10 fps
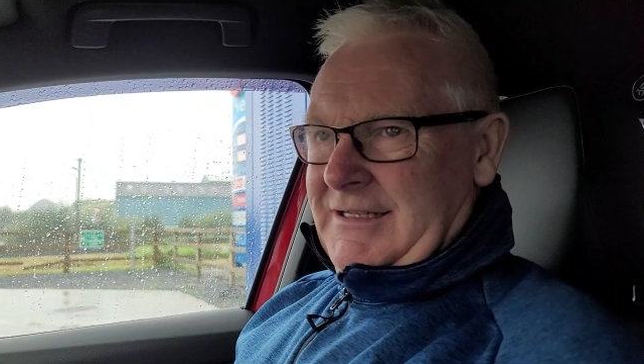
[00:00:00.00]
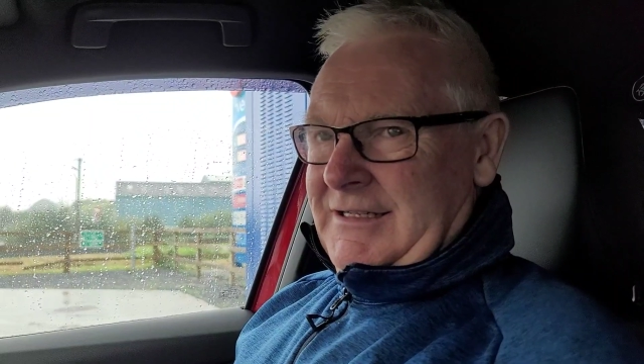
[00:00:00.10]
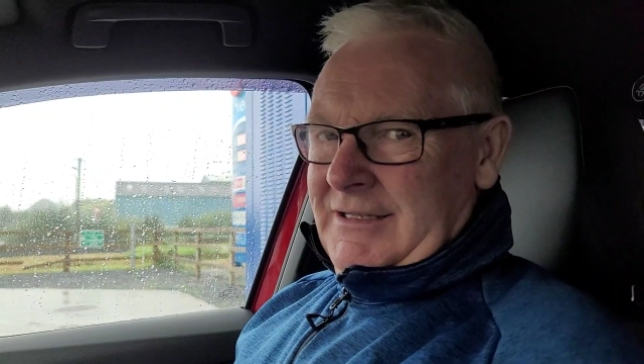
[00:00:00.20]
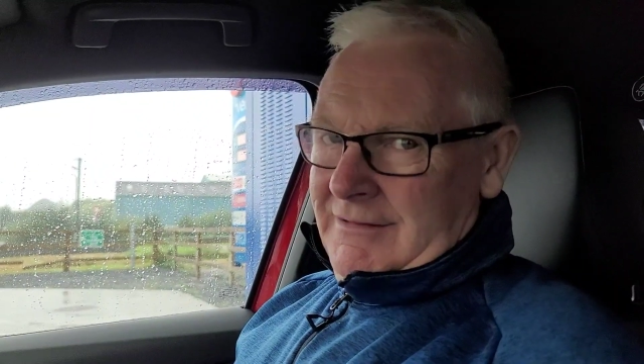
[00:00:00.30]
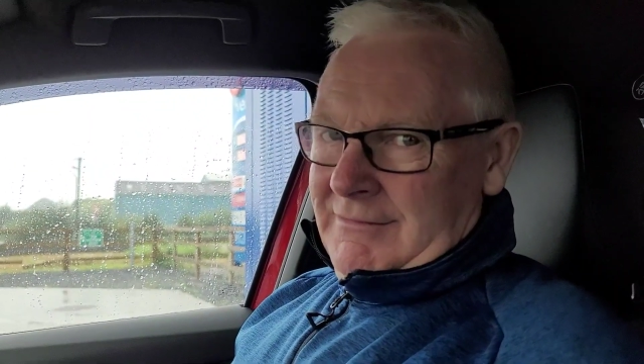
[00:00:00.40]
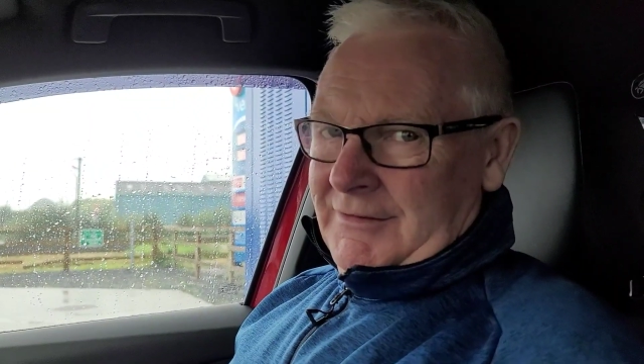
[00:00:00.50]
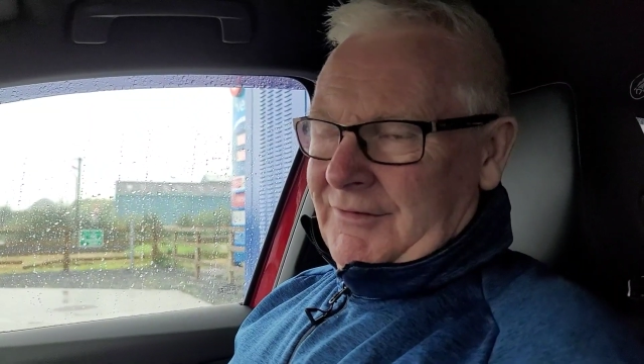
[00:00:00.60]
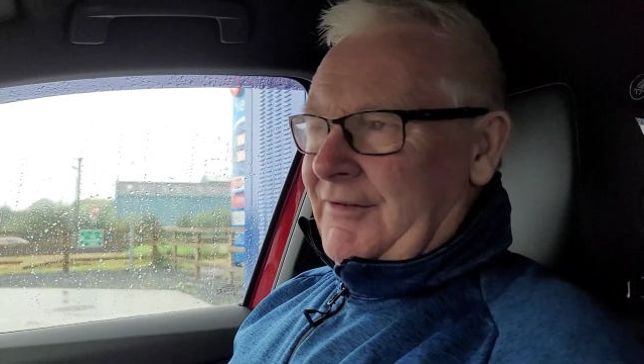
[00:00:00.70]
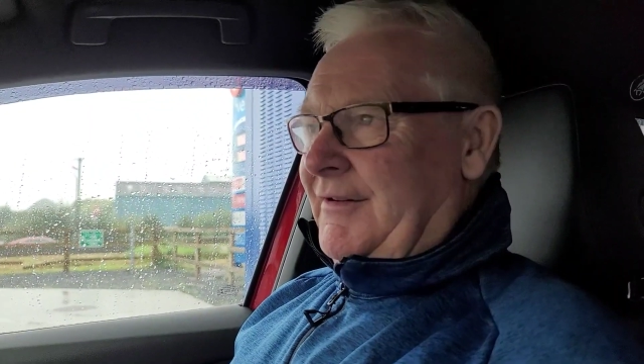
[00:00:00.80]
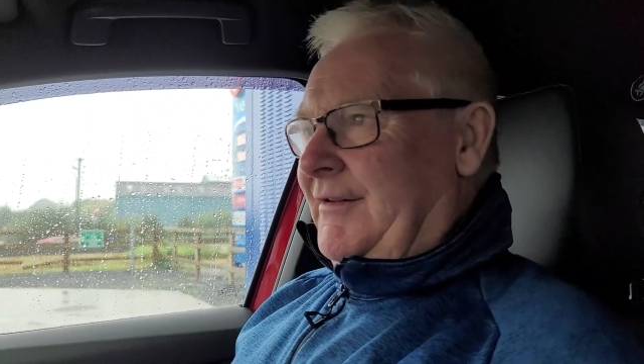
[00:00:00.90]

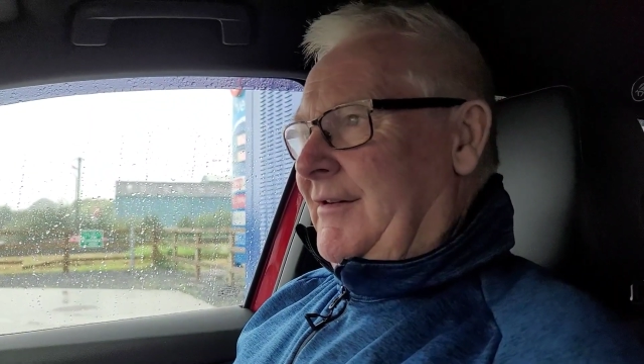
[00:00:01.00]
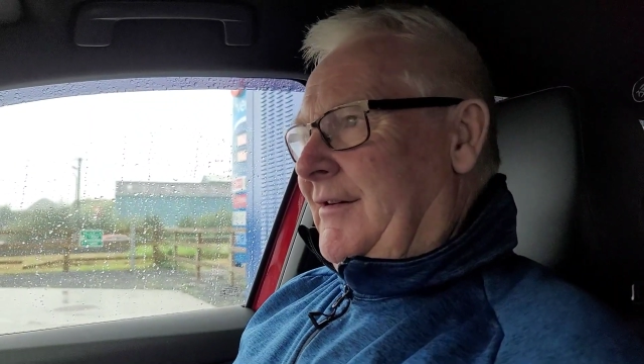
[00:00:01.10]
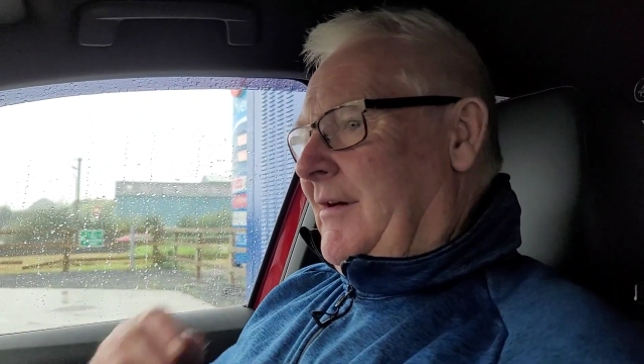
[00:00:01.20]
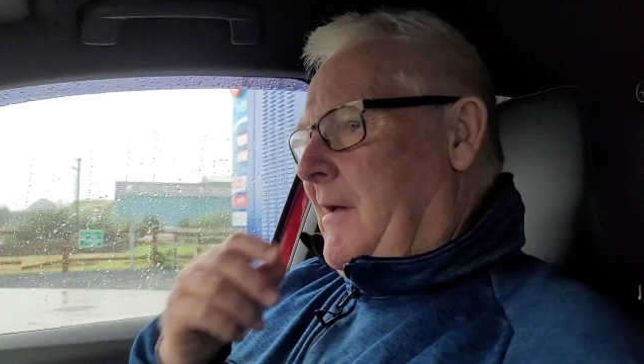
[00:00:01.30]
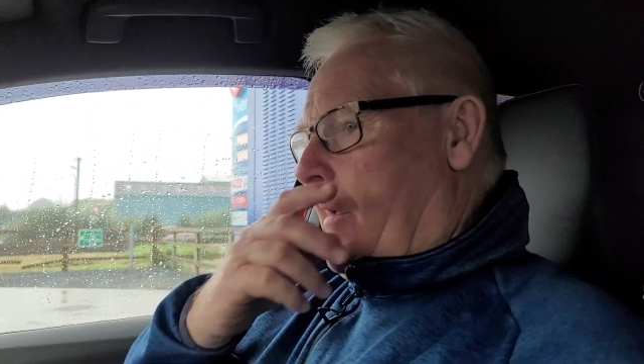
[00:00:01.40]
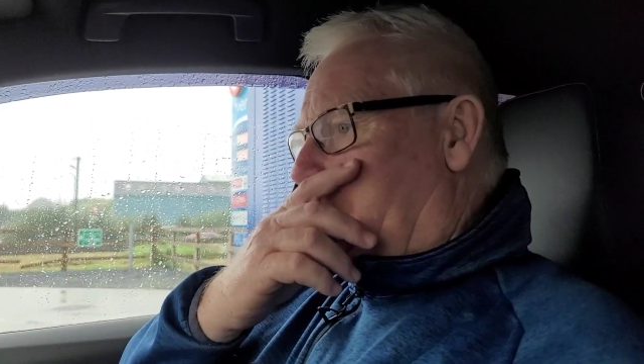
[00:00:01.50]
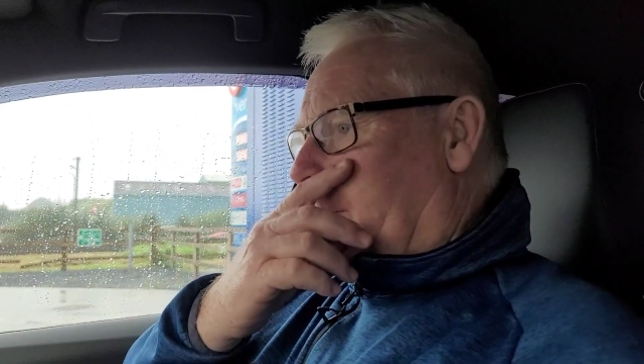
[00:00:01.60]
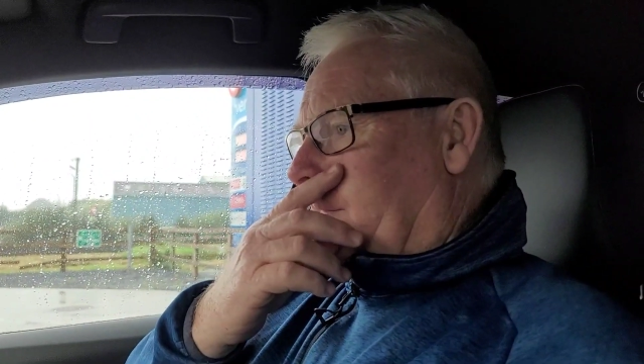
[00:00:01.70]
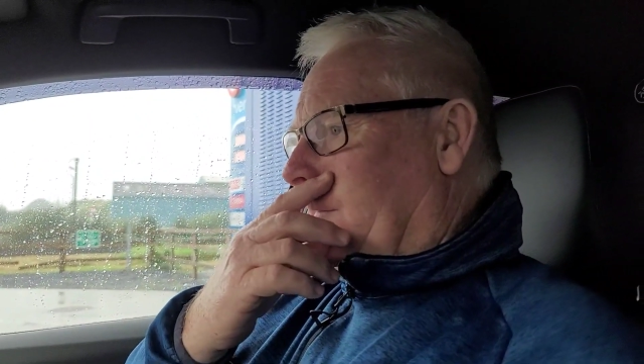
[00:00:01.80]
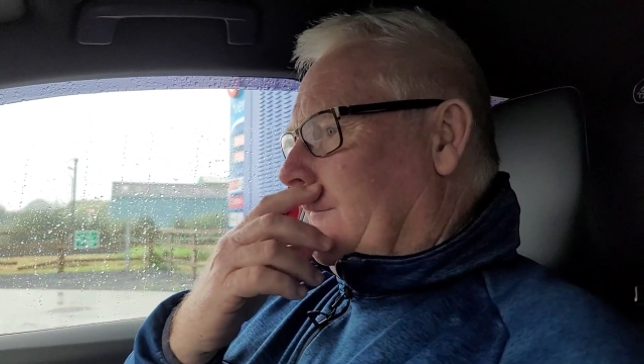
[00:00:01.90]
kilowatts.
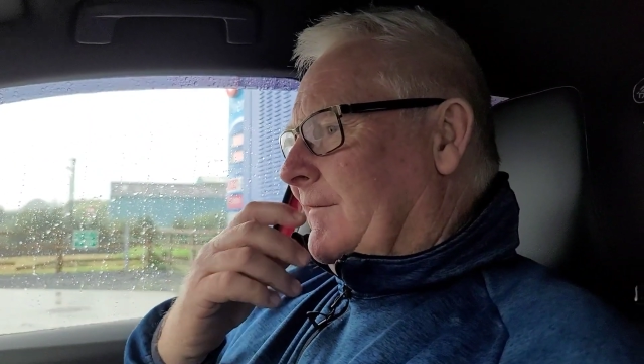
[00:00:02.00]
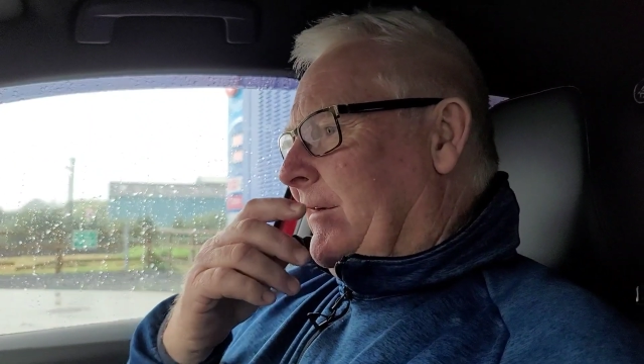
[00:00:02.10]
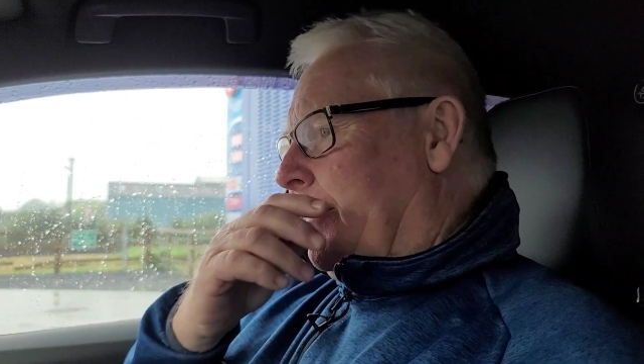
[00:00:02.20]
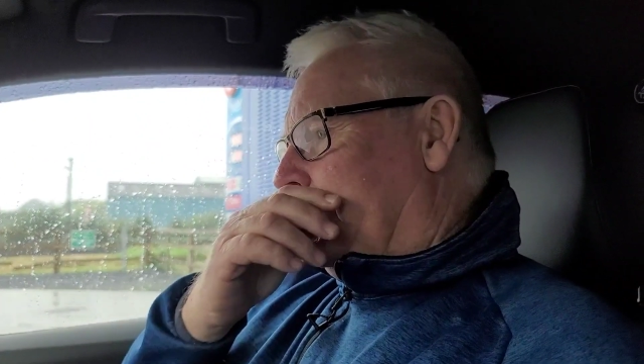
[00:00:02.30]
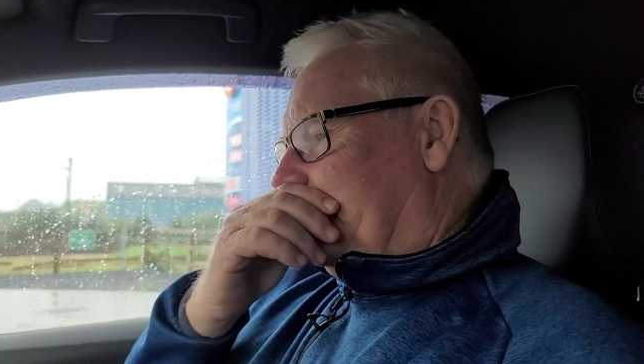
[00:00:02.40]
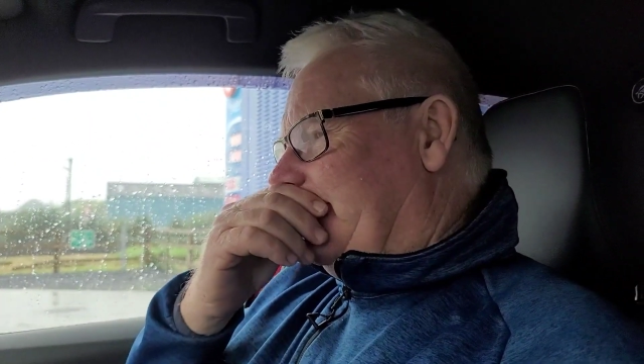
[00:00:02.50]
So